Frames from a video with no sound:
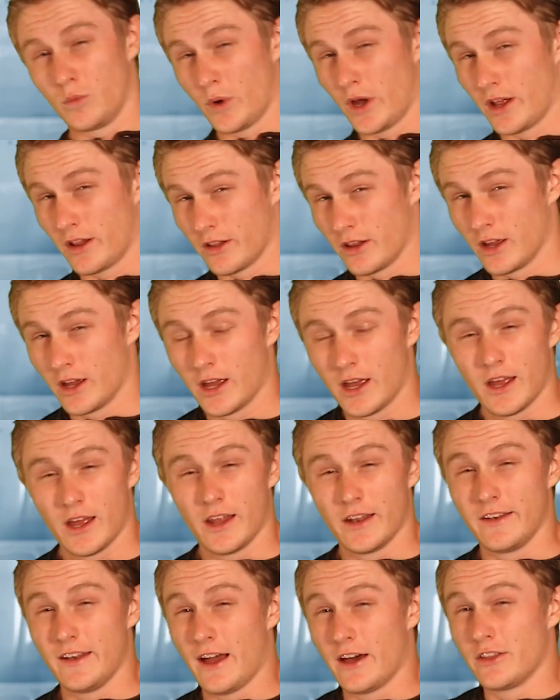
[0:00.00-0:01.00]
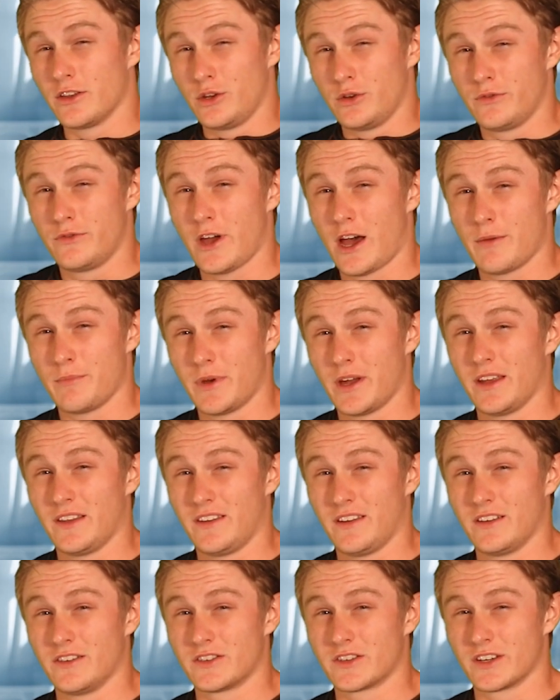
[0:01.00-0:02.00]
Well, now that you've got my
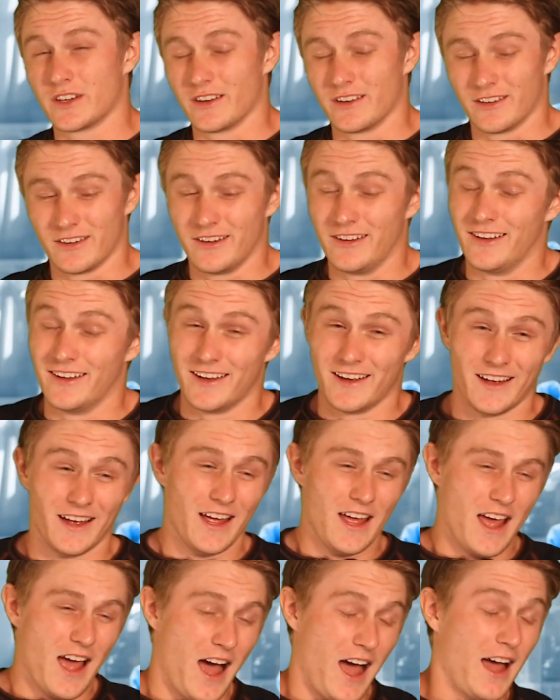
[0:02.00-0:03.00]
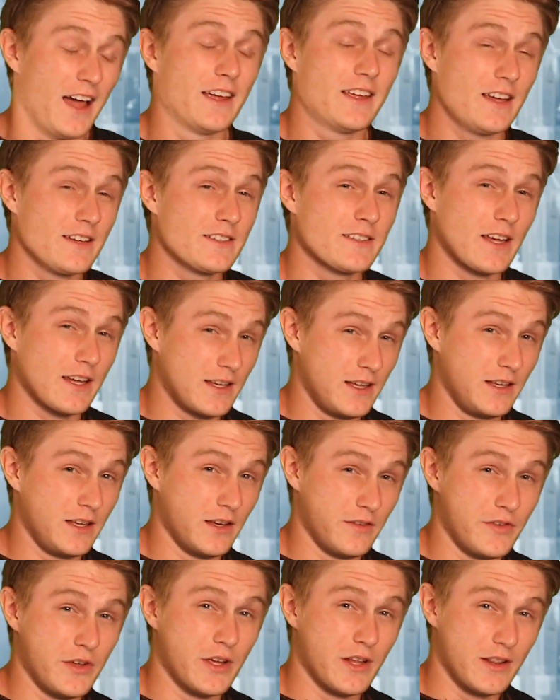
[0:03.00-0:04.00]
attention, I guess I can
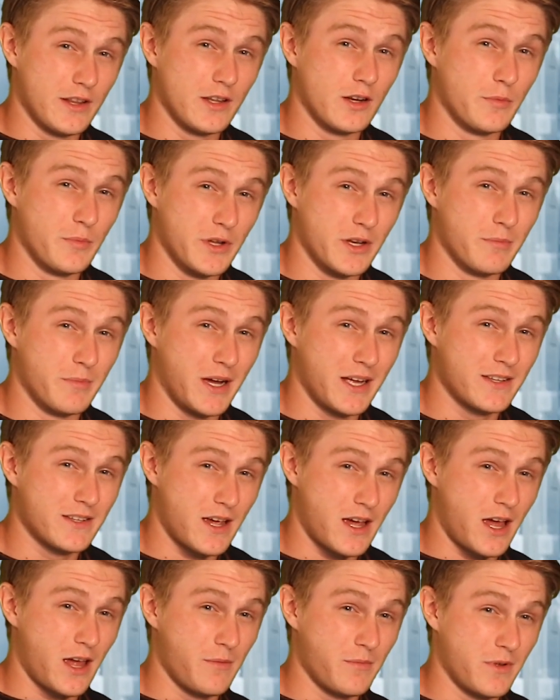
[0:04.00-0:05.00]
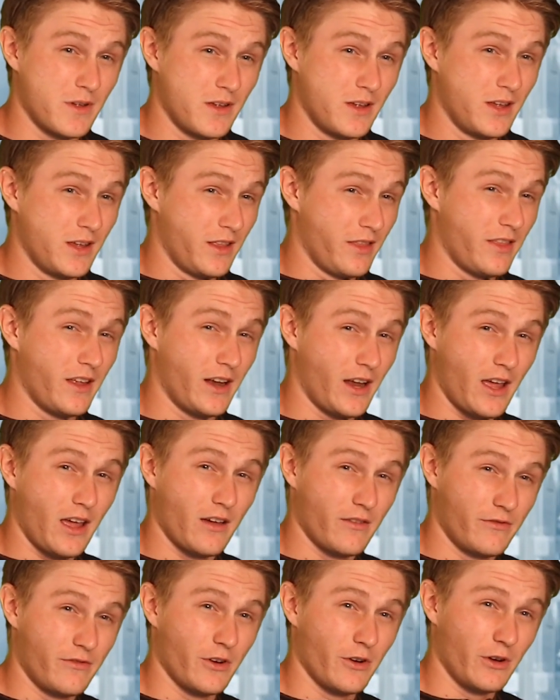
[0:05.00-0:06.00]
give you a little bit of my time that I
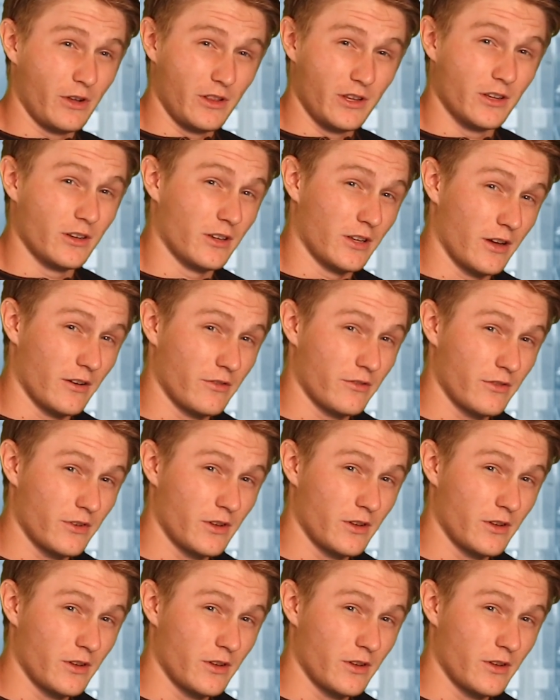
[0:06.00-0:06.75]
have very little of.